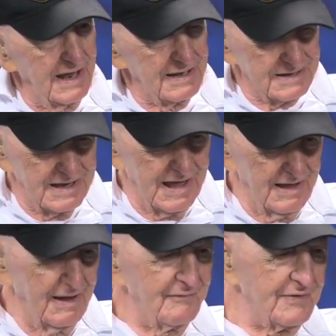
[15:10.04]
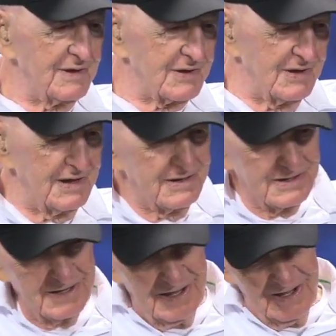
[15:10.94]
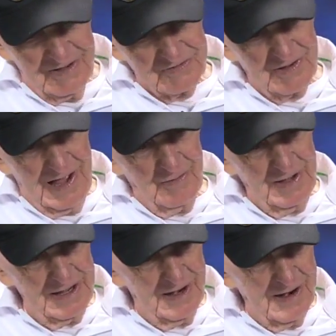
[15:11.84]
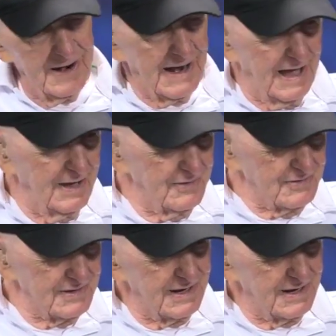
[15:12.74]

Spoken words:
I said, yeah, I feel good. So I went to her house,